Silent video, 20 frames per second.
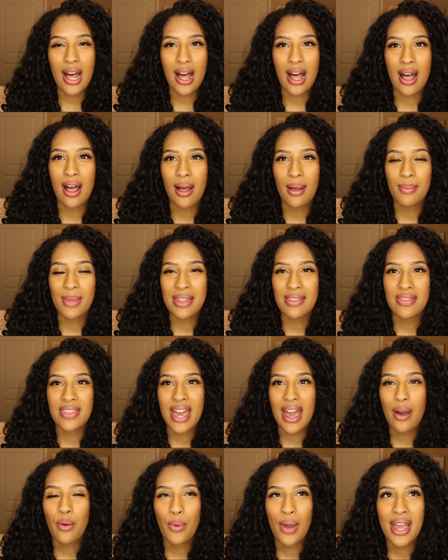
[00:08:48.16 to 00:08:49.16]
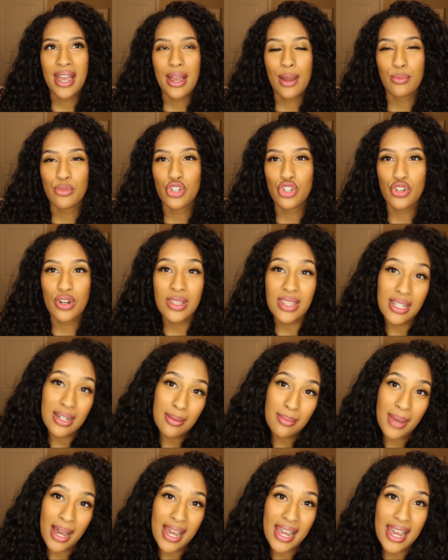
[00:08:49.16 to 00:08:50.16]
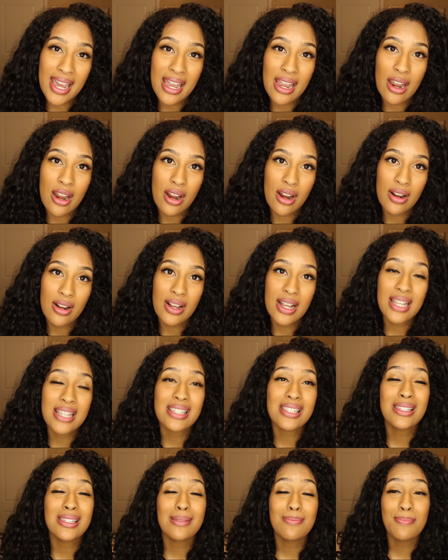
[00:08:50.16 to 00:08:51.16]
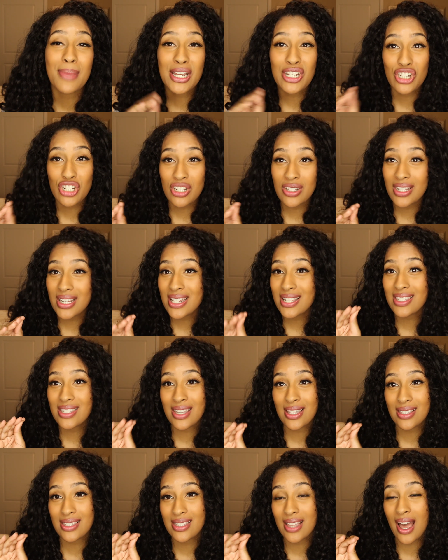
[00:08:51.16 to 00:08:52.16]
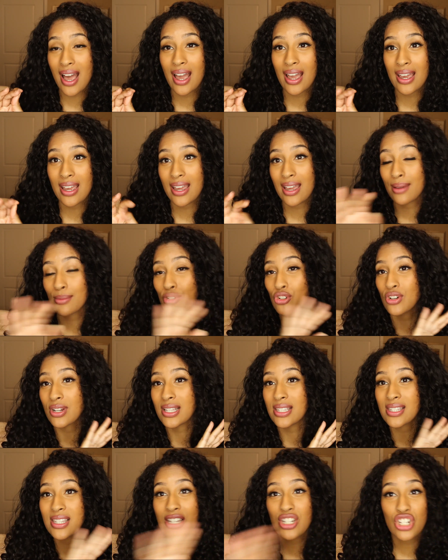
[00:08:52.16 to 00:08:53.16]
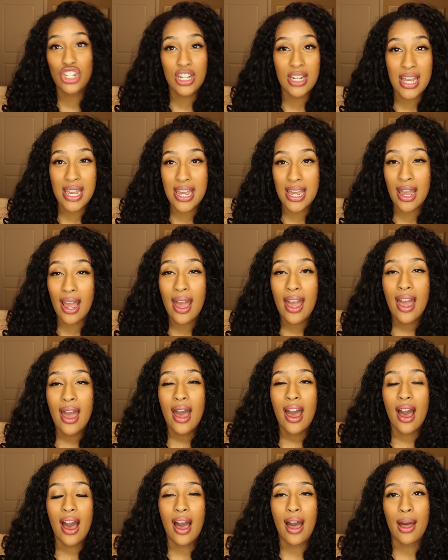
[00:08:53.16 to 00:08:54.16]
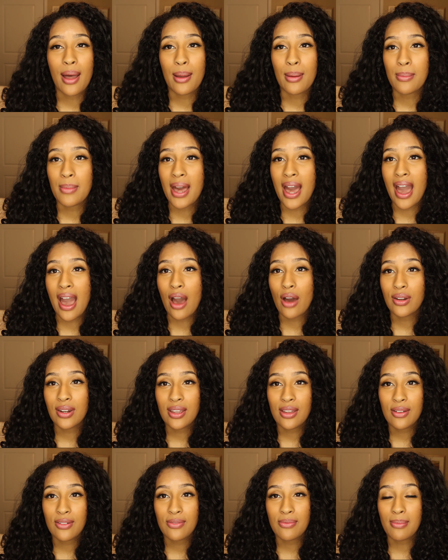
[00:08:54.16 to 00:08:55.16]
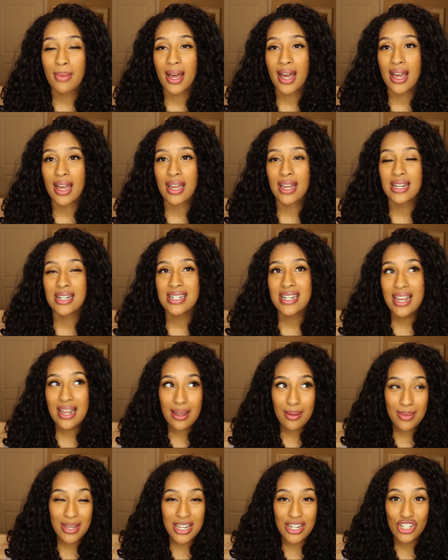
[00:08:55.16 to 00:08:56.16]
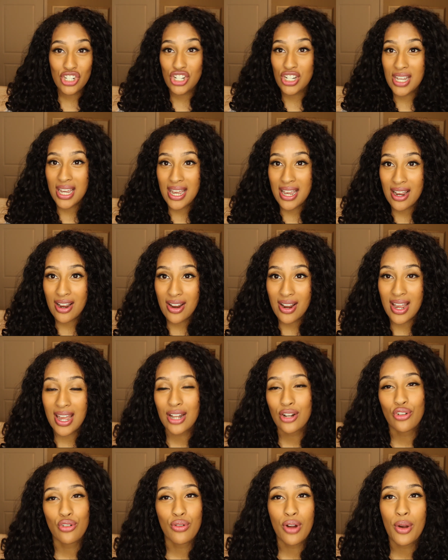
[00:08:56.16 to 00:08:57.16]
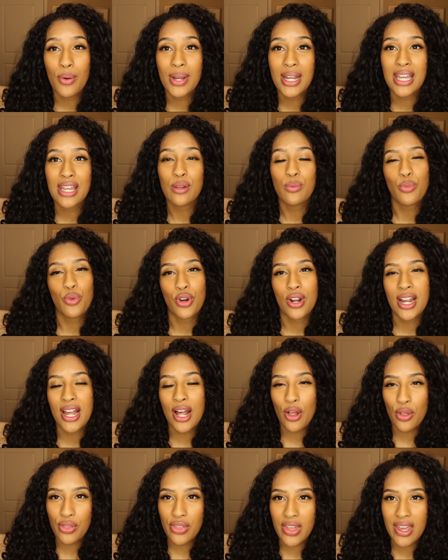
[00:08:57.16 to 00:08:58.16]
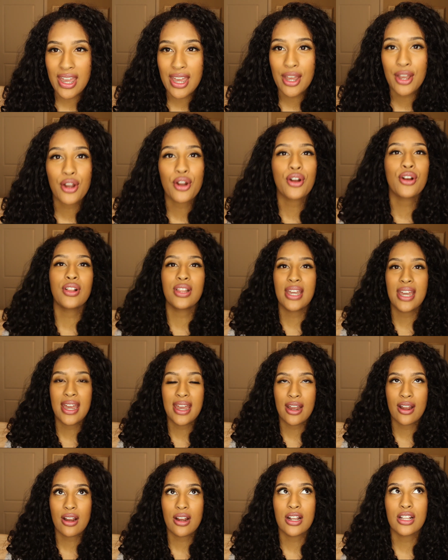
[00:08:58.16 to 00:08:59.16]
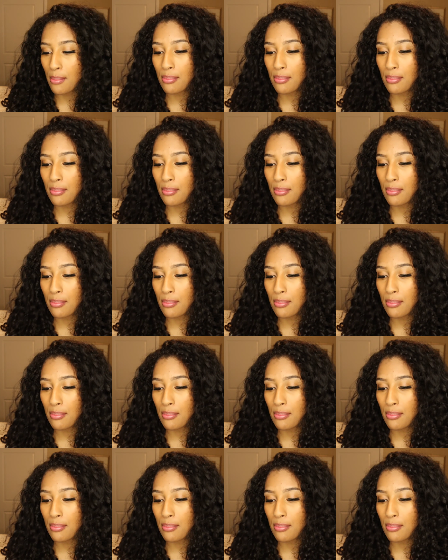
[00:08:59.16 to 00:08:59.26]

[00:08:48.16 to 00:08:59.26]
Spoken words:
And that way I'm strengthening my hair, especially since I am transitioning out of my damaged hair and growing in more healthy curly hair.